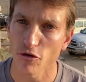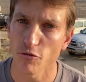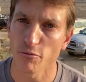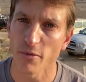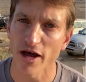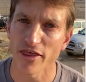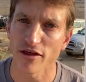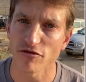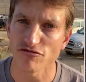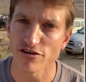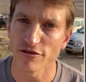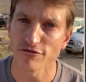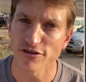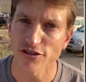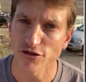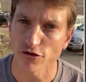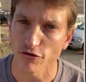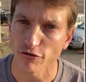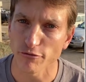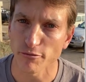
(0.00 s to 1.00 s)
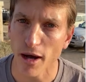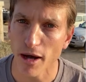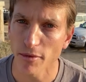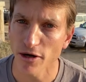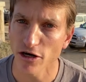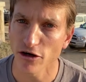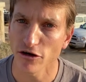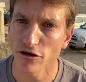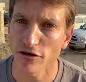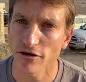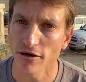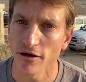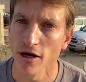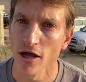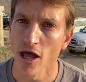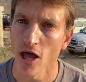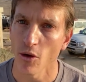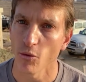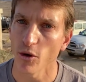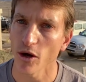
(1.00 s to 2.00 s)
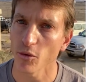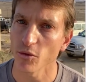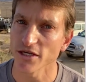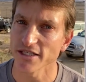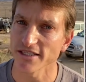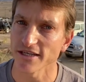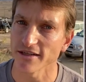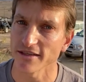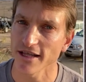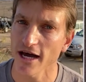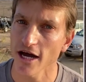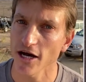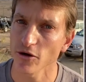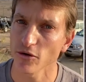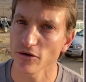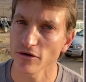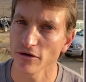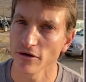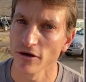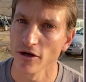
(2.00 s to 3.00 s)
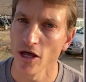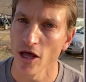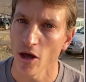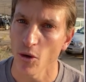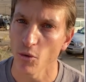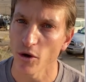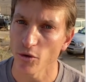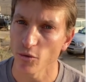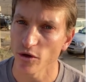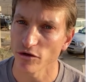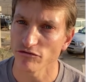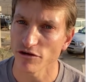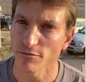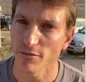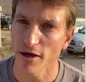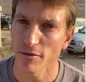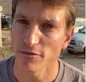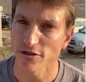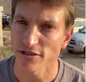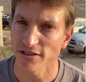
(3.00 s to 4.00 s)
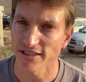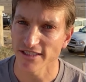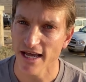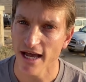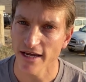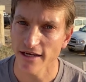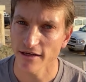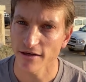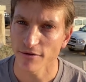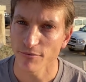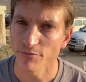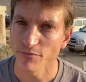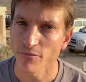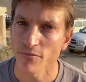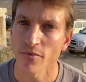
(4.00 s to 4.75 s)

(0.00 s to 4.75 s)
by the rivers of Babylon, where we sat down when we remembered Zion,